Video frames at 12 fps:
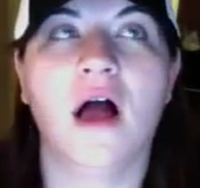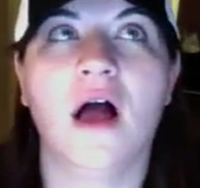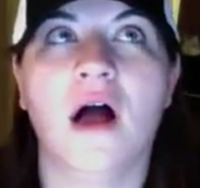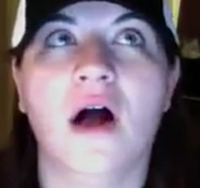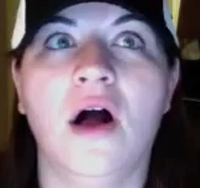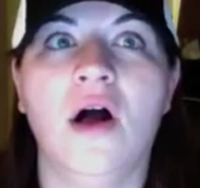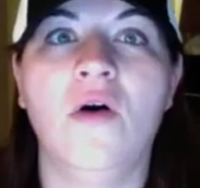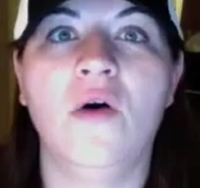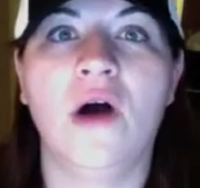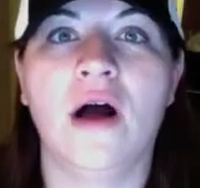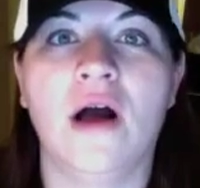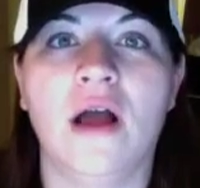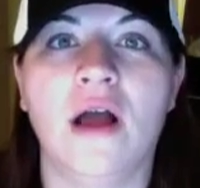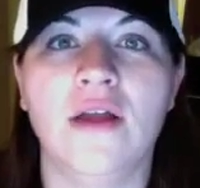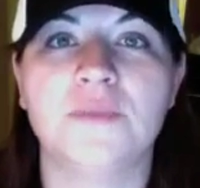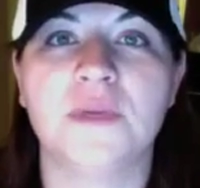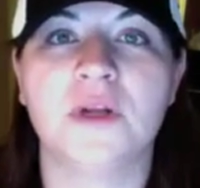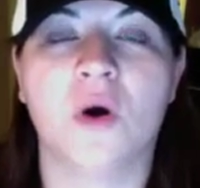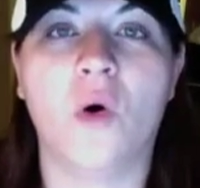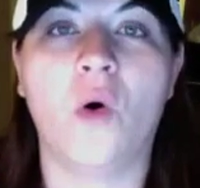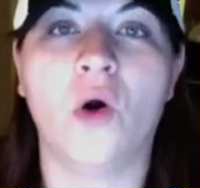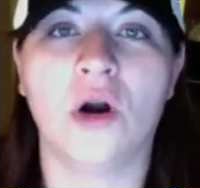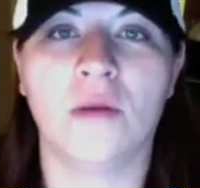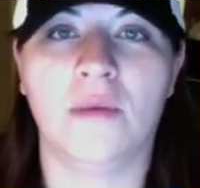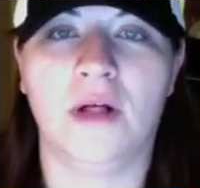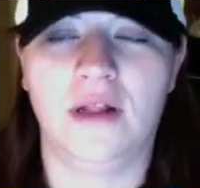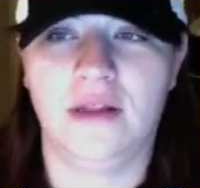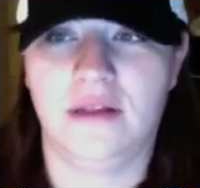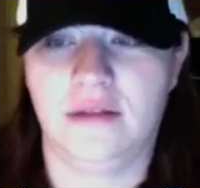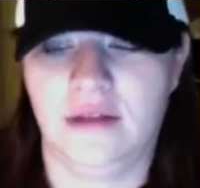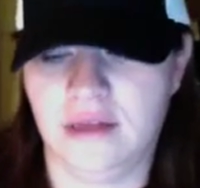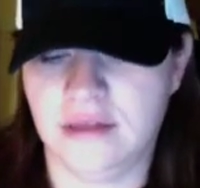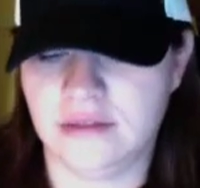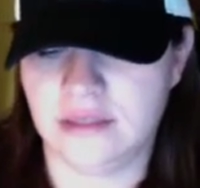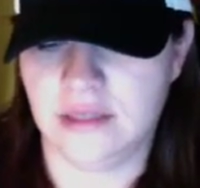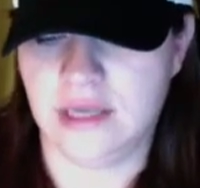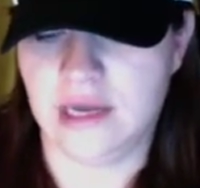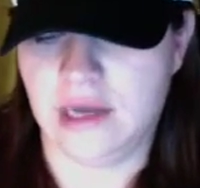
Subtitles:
oh, it's been horrible. And yeah,